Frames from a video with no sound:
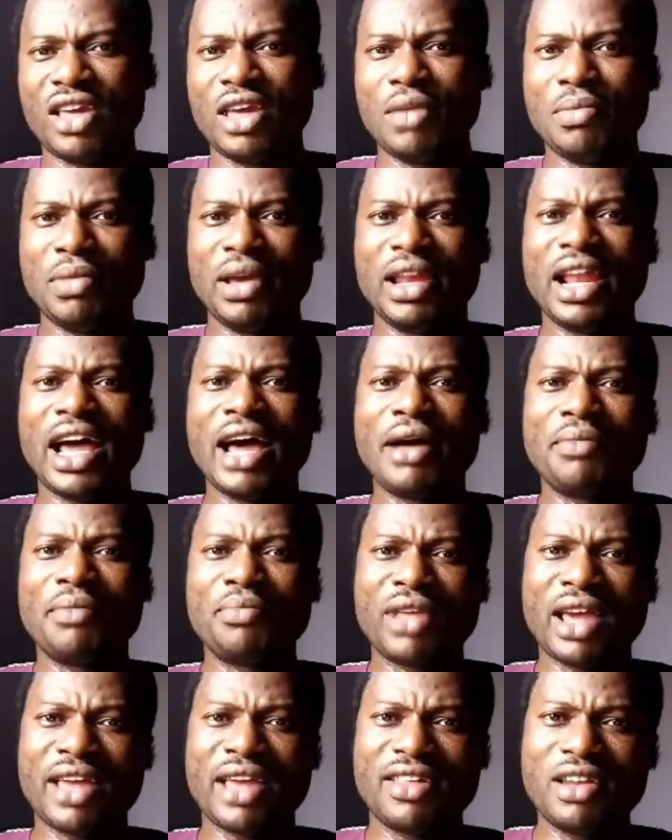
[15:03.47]
Amen.
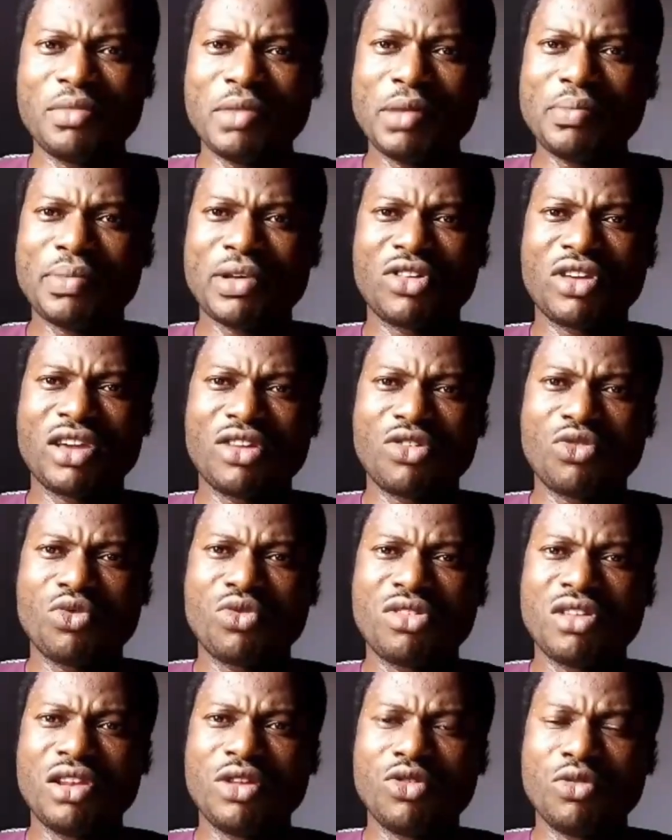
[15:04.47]
I still remain Pastor Kechukwu
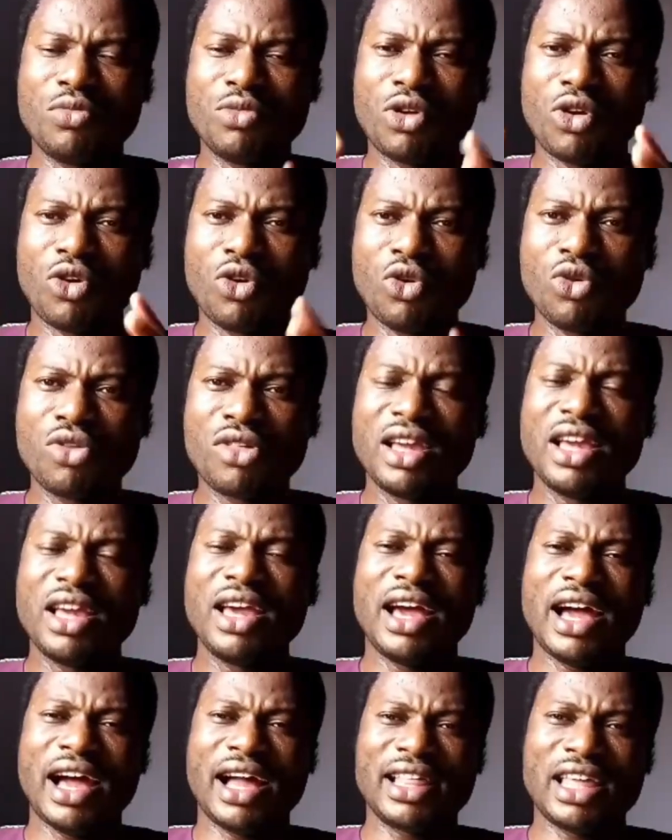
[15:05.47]
Chinedom, your host
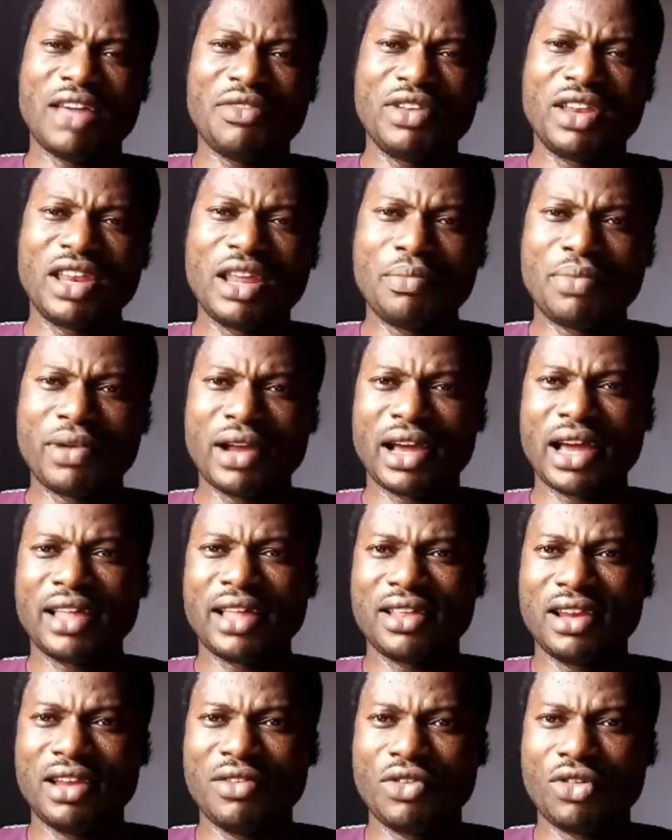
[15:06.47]
at Everyday Prayer Guide
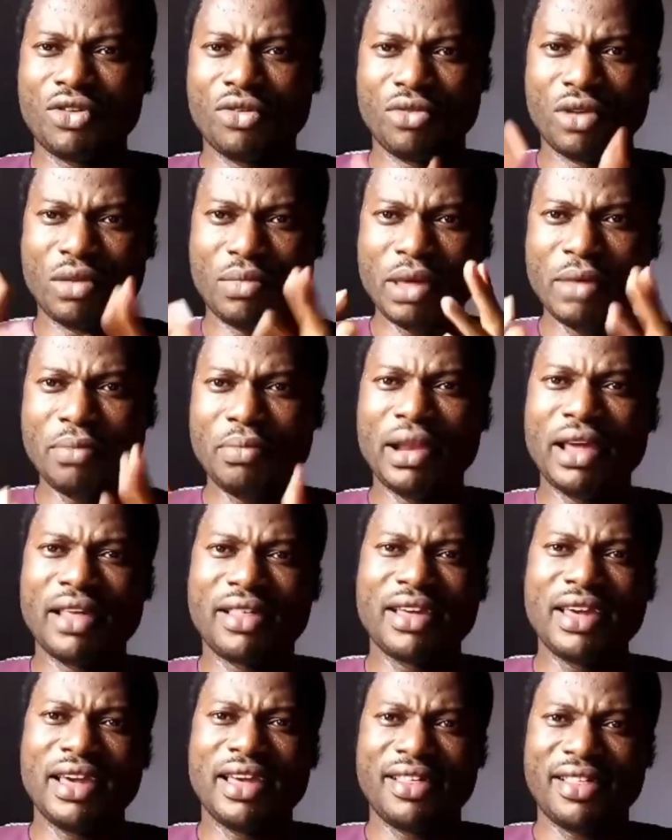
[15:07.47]
Television. Remain
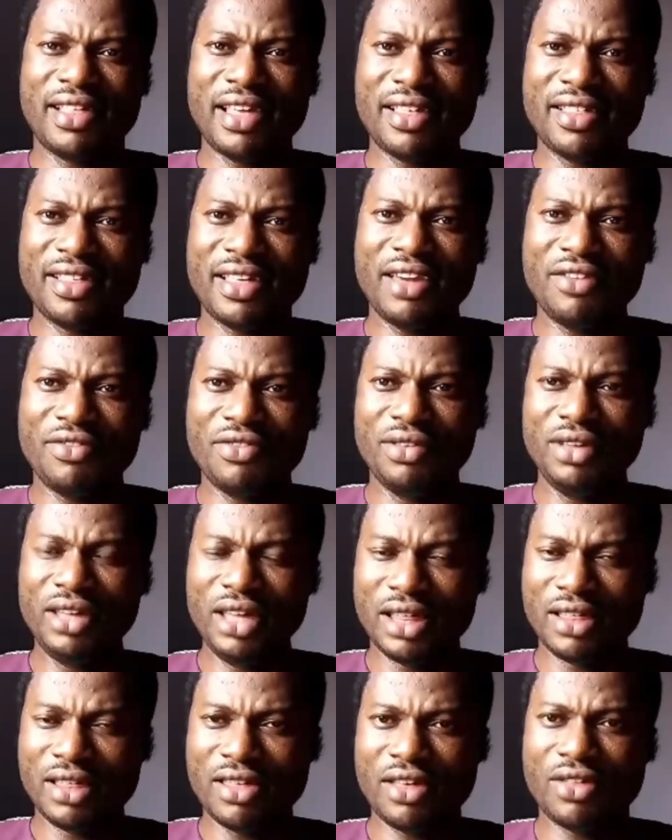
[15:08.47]
blessed. Stay safe
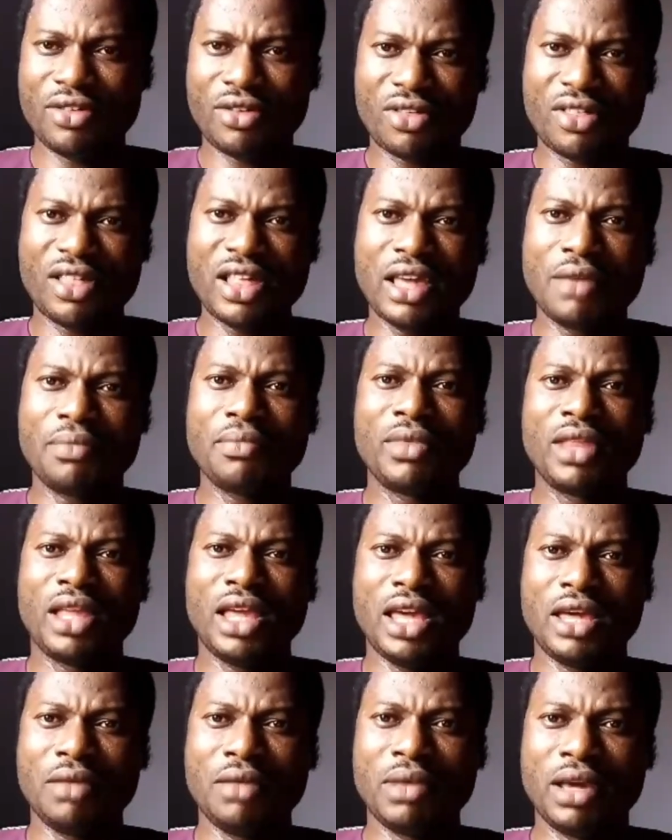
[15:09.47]
in Jesus' name.
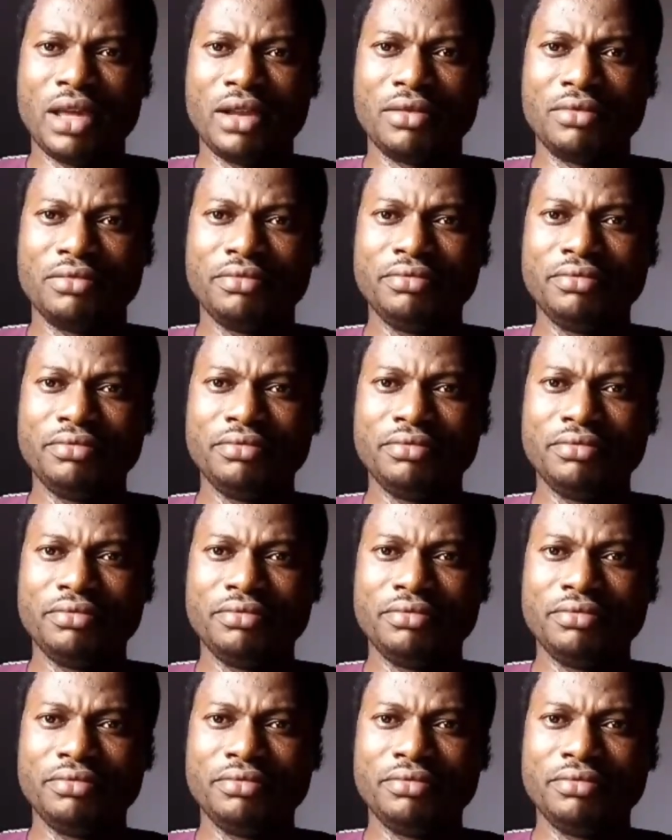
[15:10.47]
Amen.